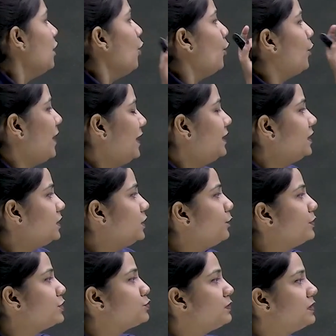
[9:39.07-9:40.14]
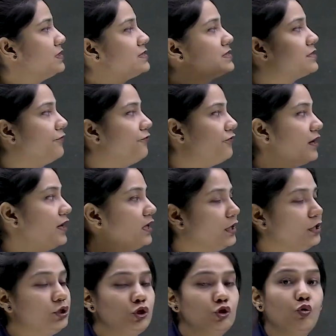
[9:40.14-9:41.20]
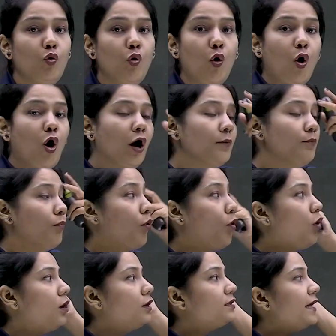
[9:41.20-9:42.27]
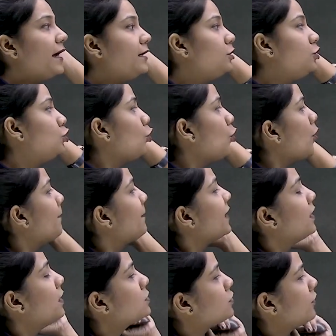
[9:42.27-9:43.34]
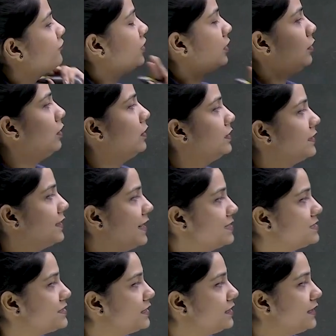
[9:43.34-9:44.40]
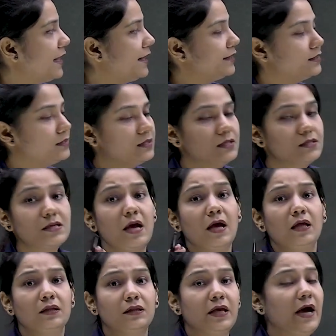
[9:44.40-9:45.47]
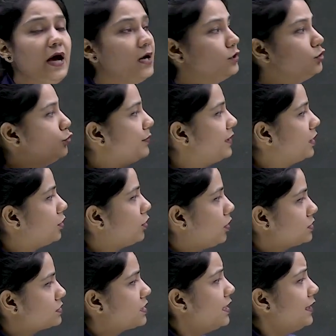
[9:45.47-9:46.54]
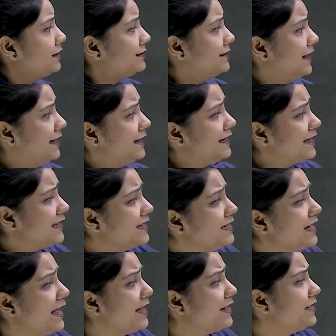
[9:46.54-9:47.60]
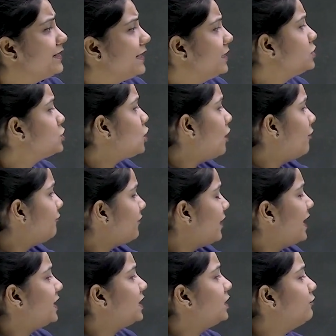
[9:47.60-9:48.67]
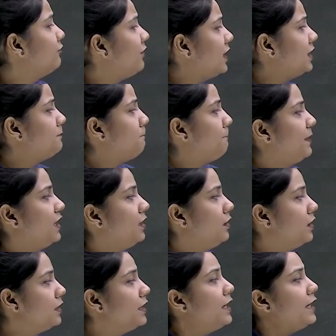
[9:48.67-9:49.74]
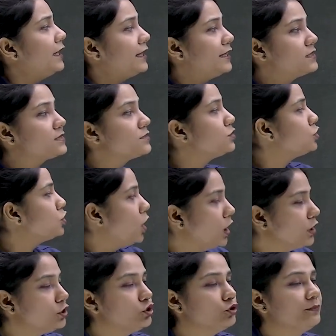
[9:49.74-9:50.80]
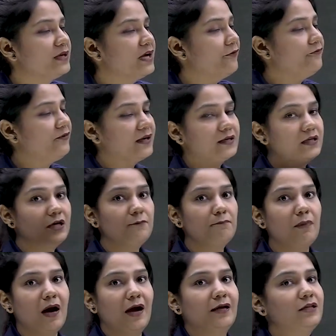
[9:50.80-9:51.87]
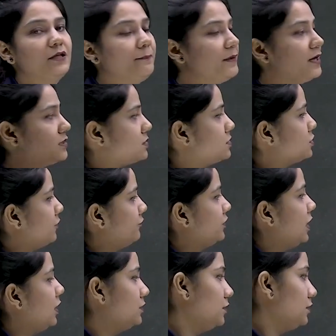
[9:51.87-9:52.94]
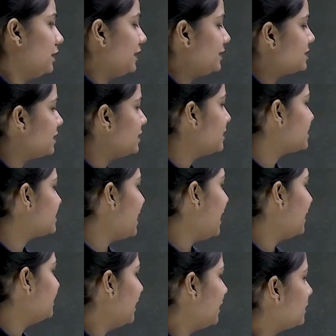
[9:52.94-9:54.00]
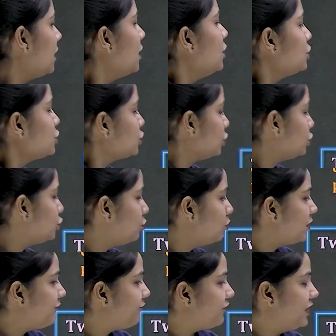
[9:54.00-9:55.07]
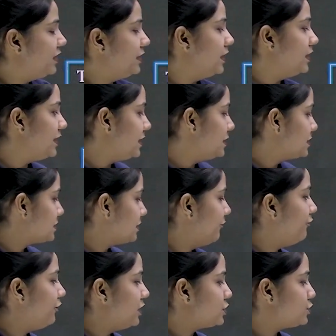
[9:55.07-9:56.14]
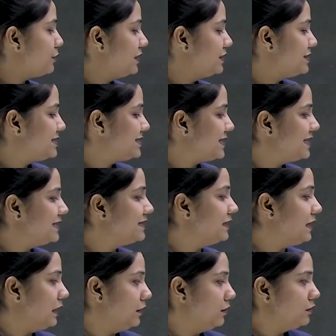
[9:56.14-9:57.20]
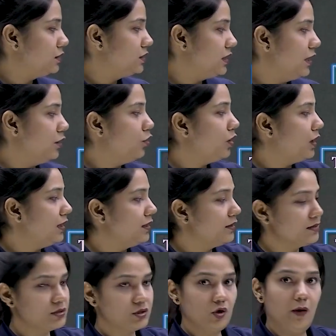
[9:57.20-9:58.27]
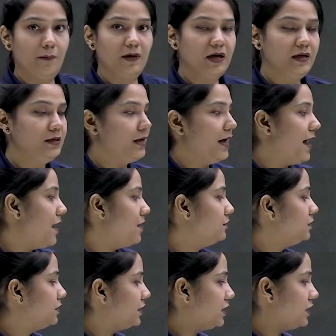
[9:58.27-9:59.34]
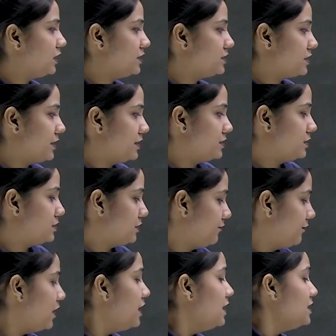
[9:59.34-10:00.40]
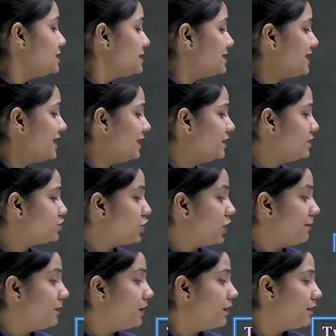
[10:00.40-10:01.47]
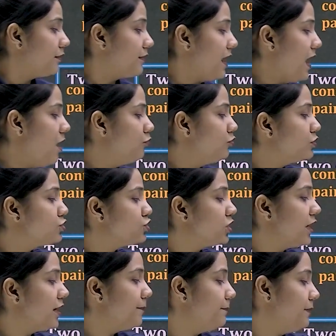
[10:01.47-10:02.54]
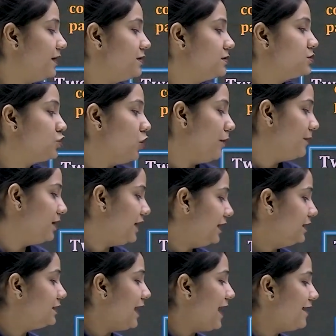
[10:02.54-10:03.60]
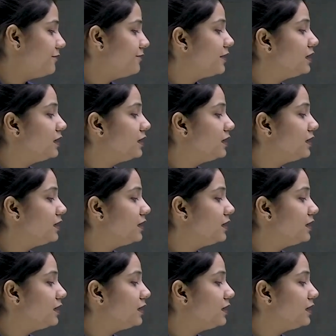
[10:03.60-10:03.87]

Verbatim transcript: When individuals differing in two or more than two pairs of the contrasting characters, they are to be crossed. The inheritance of any one pair is not to be affected by the presence of the other. Let's understand that. So two different alleles, the first one seed color color. Yellow color is dominant and green is recessive. Seed shape, round shape is dominant and